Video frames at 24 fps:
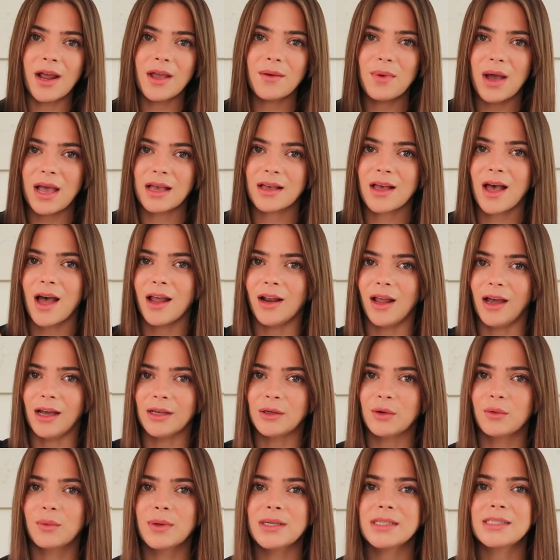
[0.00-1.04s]
I wear color,
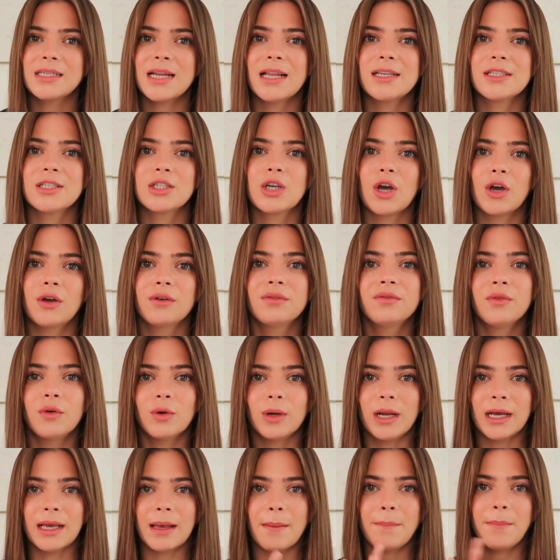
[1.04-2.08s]
I always tend to go for
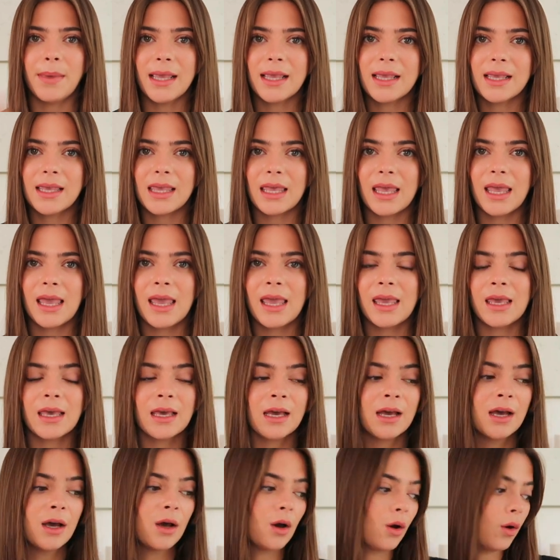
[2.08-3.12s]
like a
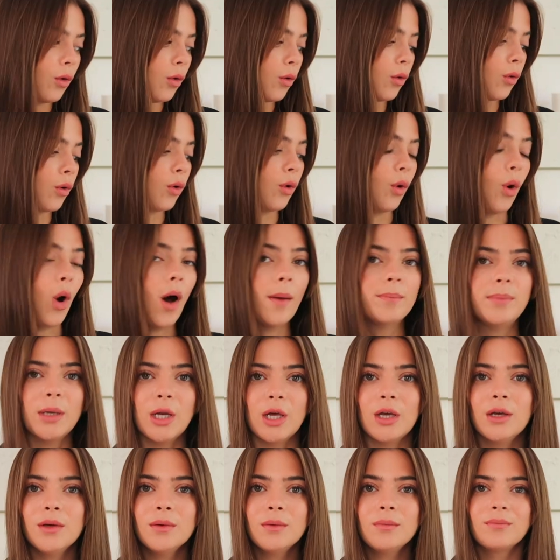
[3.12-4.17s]
pinky or a
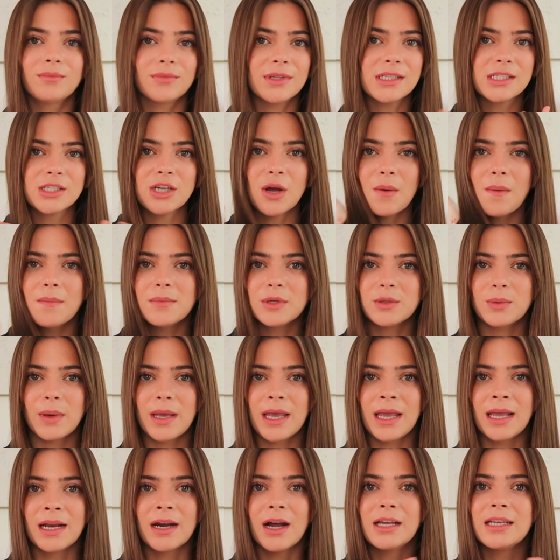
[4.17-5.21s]
blue. There's no in
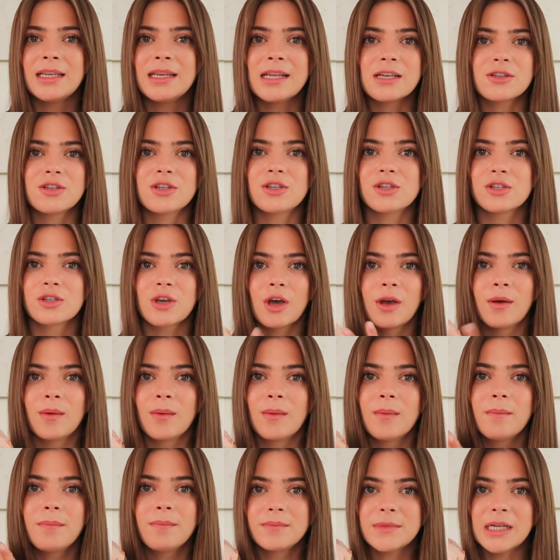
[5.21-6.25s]
between. I literally just
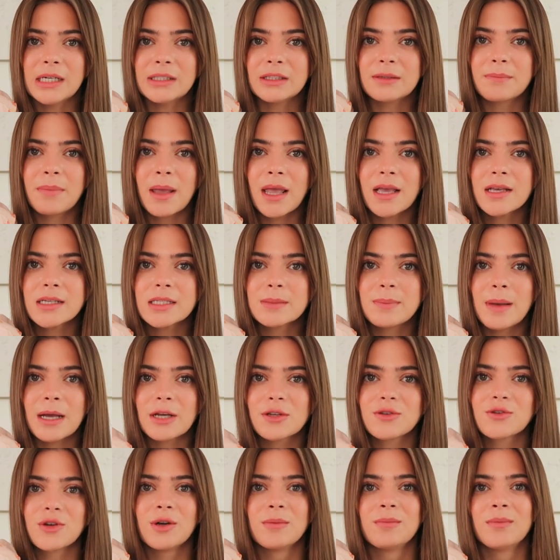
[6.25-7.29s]
go down the pink
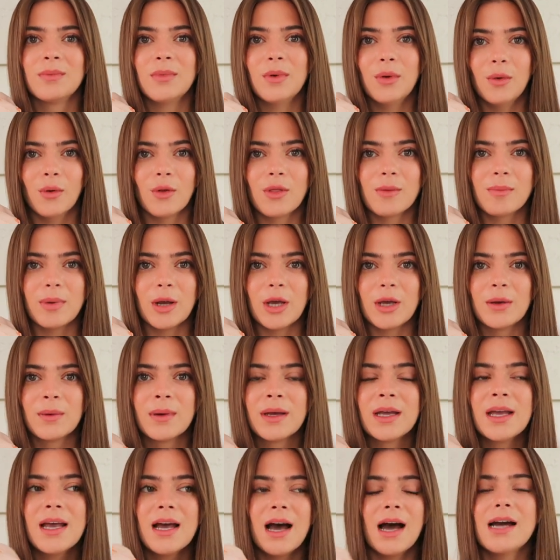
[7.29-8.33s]
spectrum or the blue.
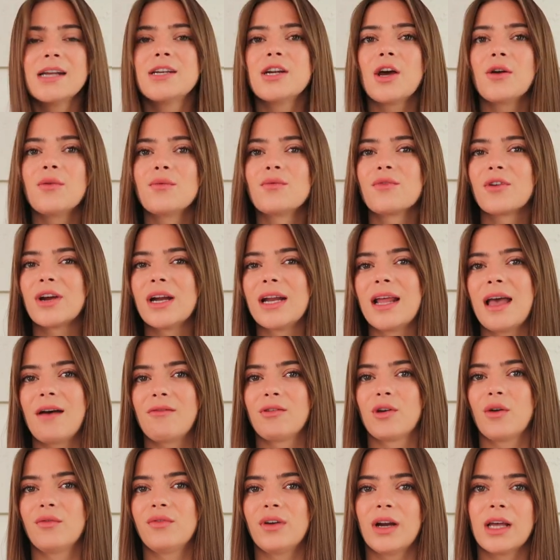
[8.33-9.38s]
I don't really
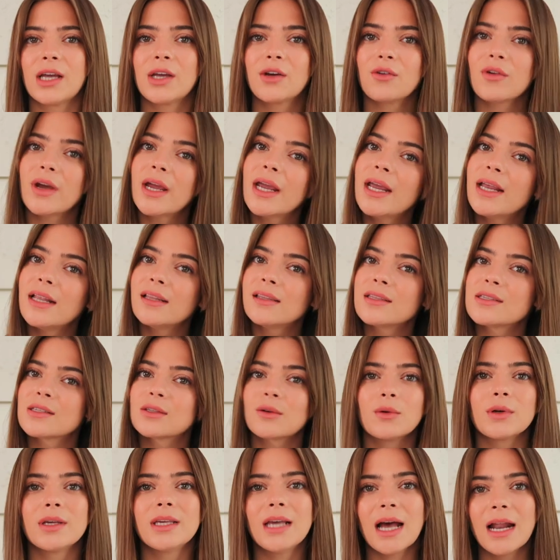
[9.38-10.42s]
ever go for like greens
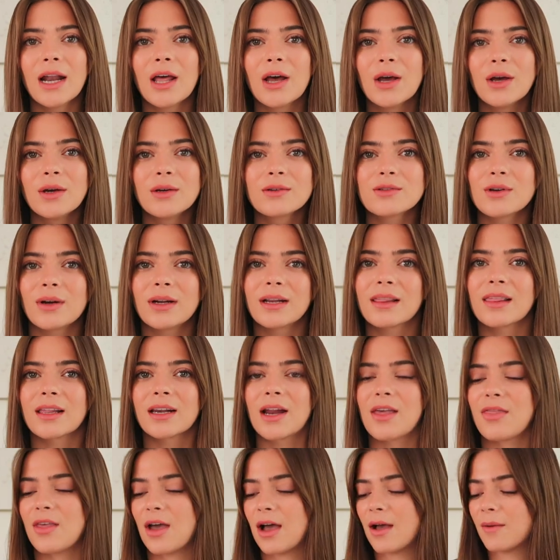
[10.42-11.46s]
or yellows or anything
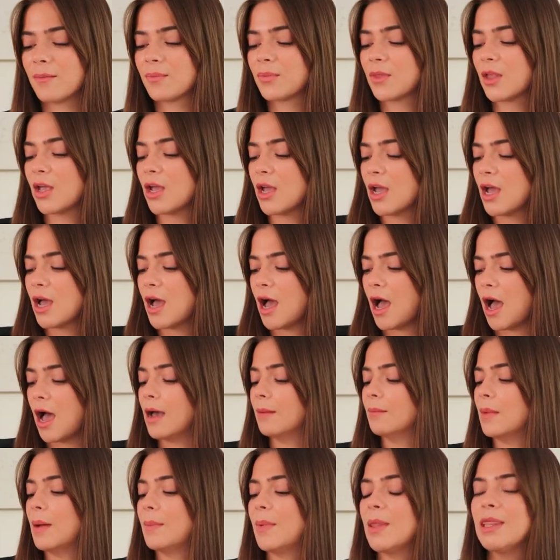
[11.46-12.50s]
like that.
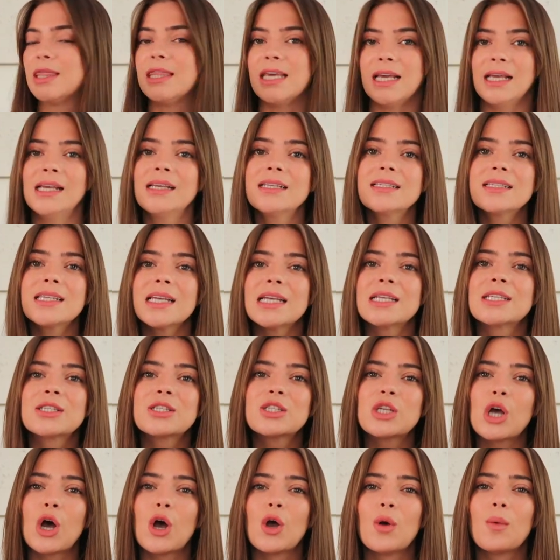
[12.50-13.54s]
But this is
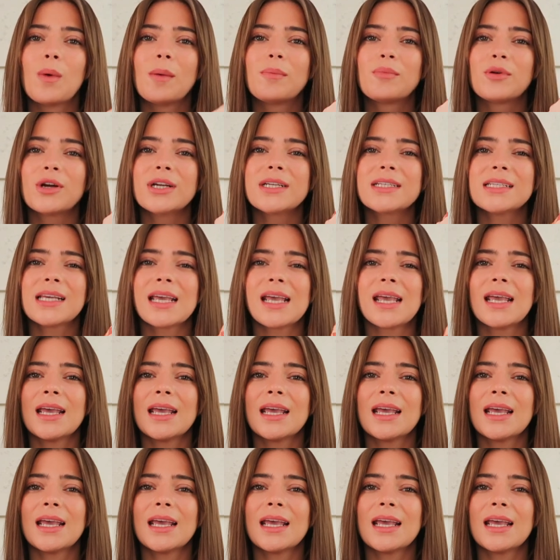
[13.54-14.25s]
so pretty.